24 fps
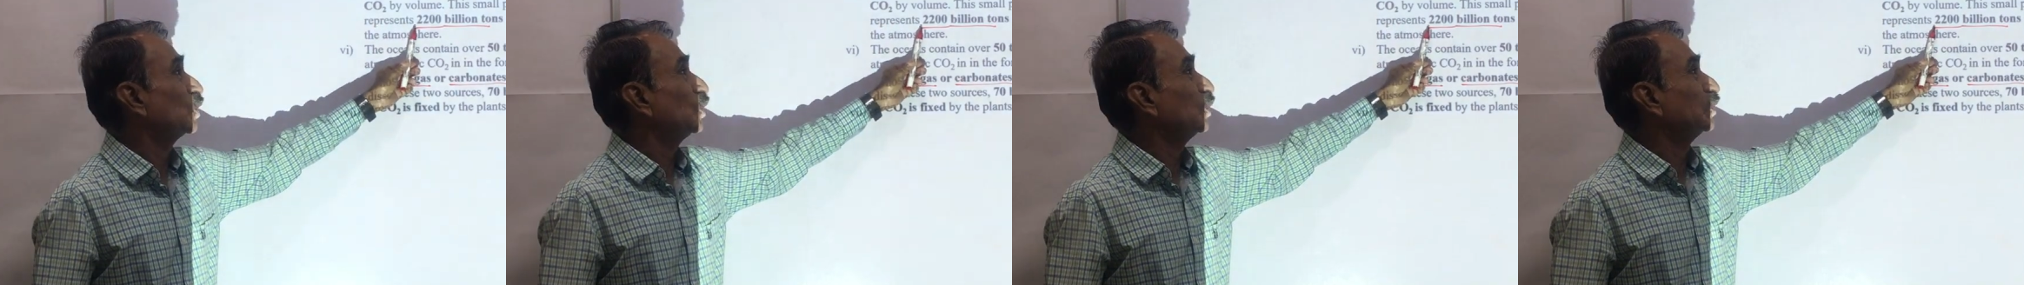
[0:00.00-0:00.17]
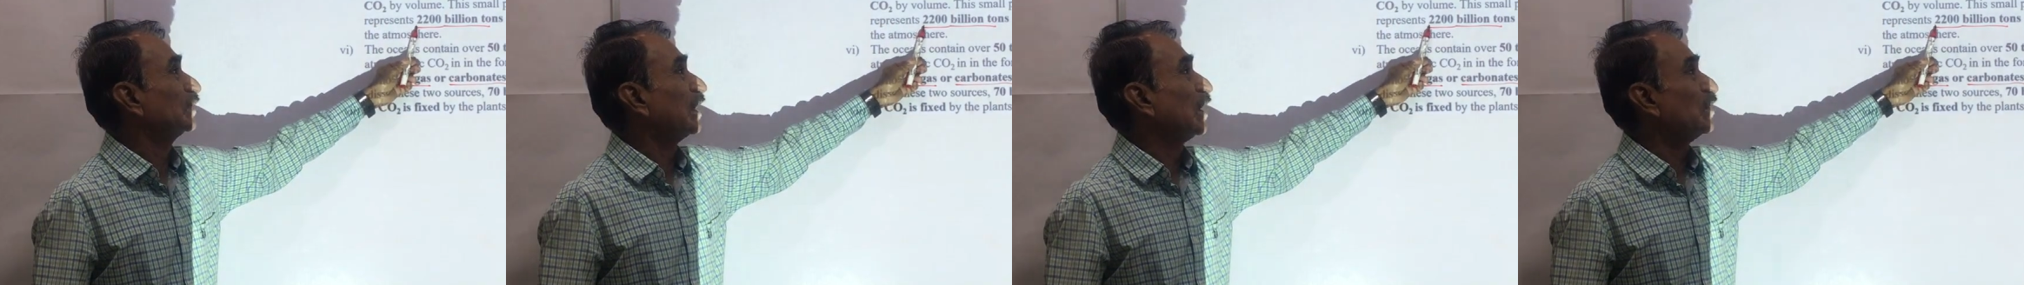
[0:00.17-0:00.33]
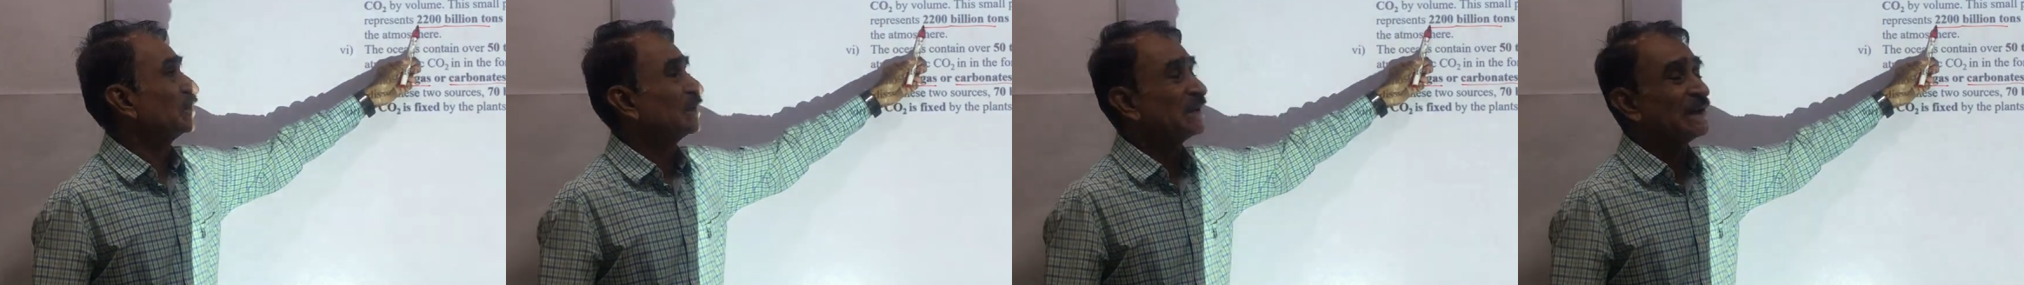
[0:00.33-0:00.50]

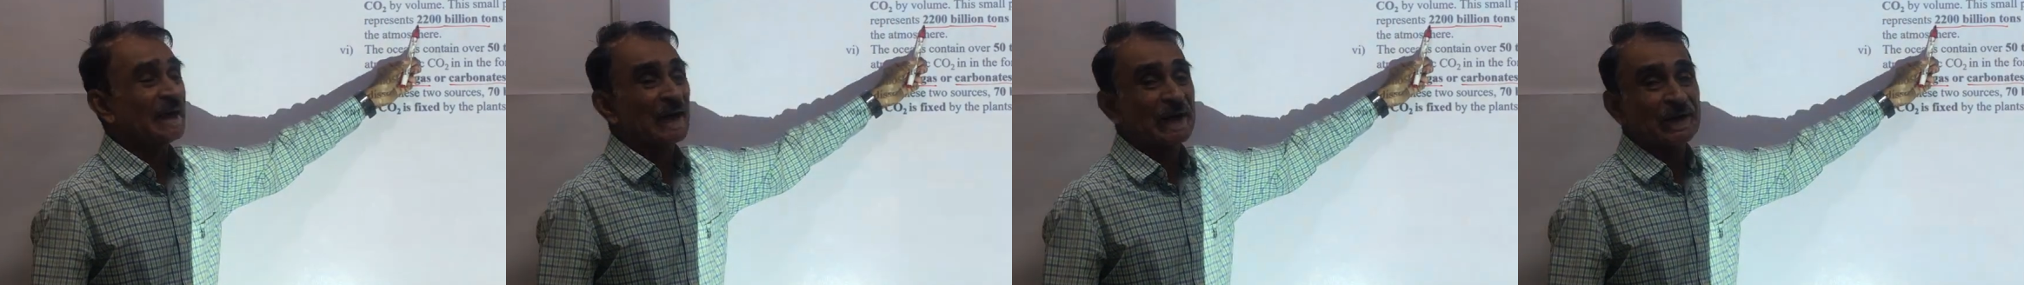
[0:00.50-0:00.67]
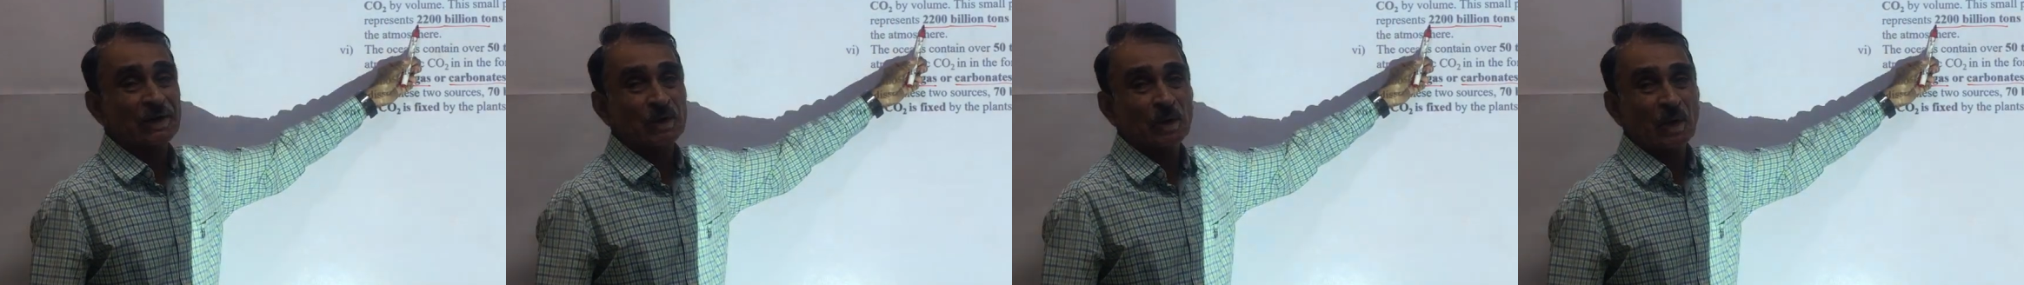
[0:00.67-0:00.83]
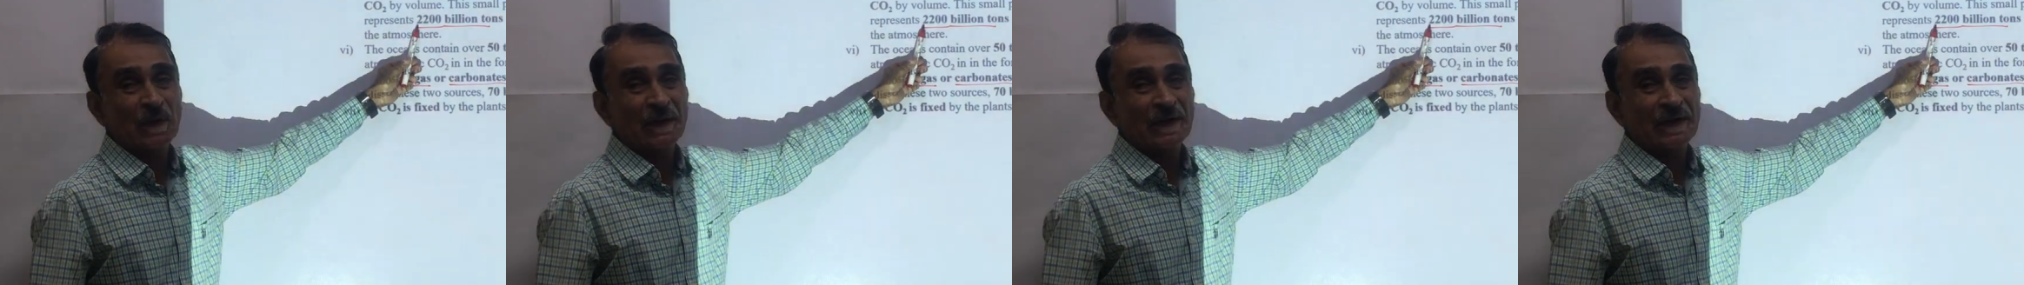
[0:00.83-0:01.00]

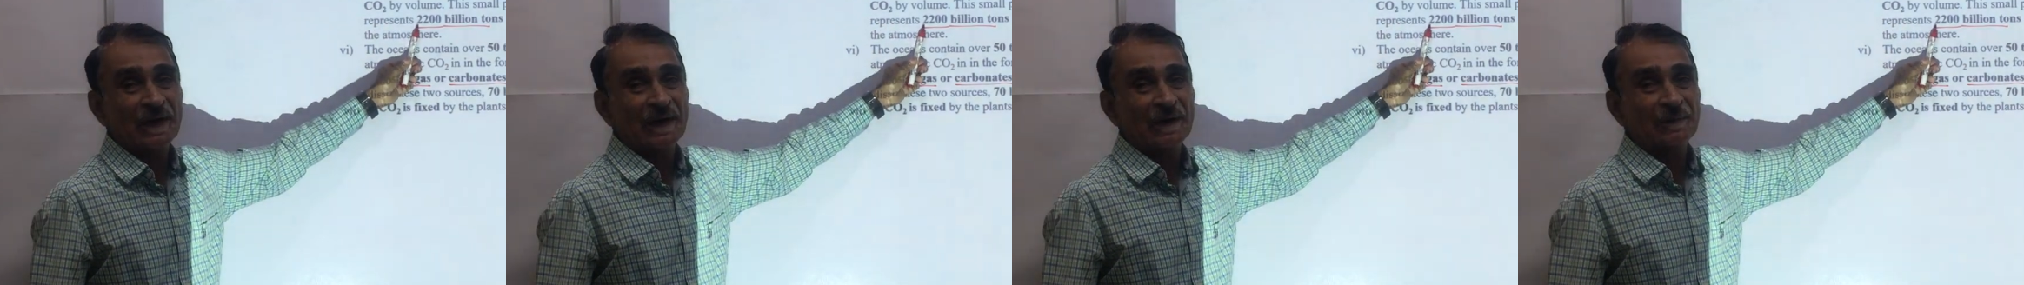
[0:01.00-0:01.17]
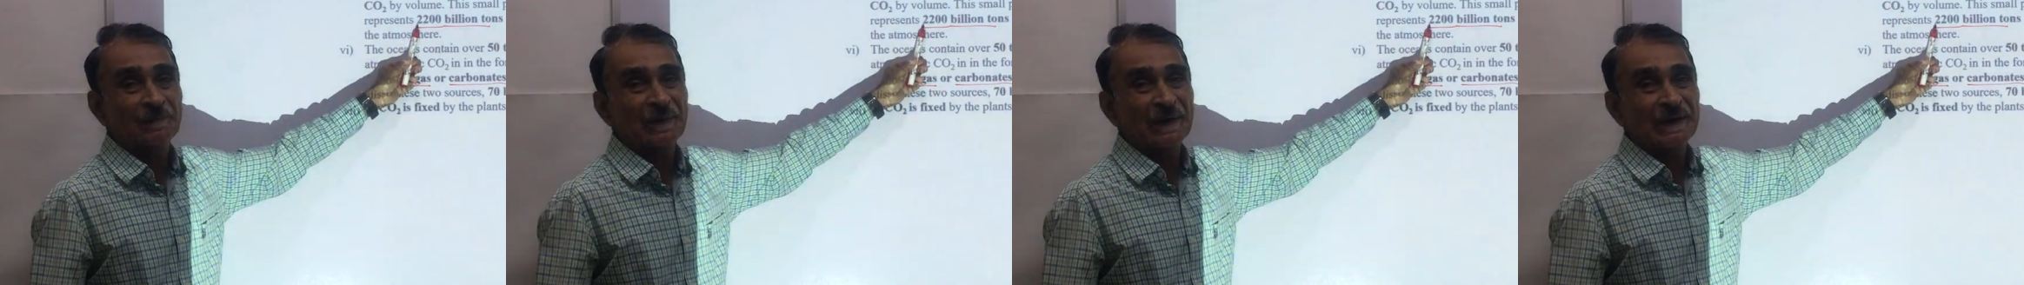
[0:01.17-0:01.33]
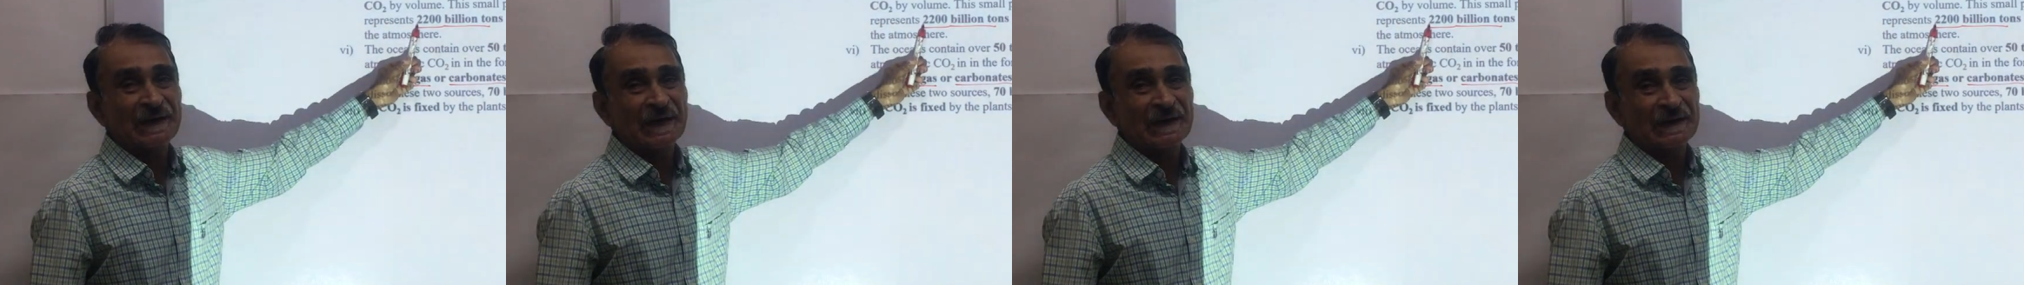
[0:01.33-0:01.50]

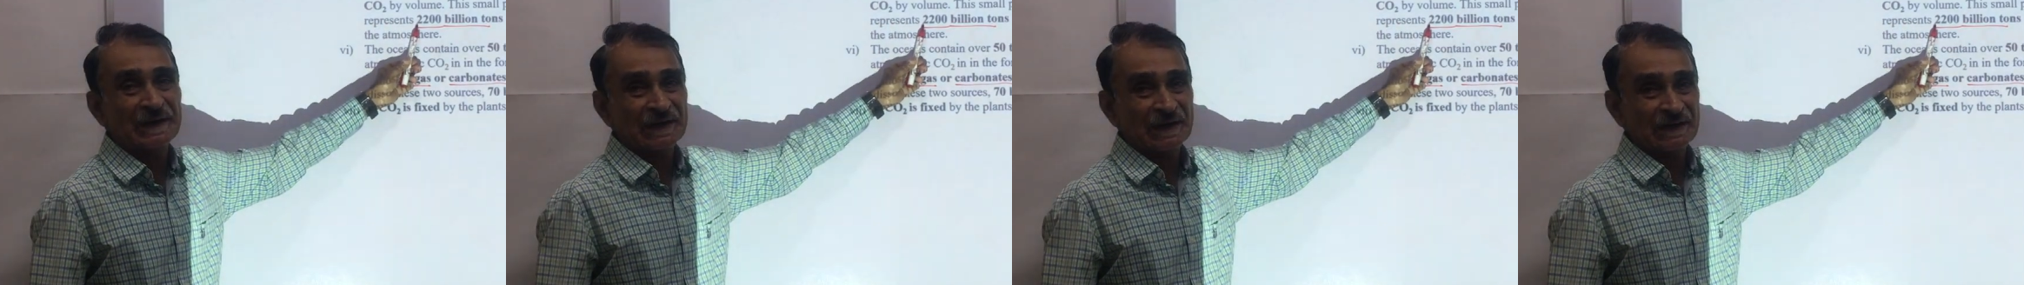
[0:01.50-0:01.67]
2,200 billion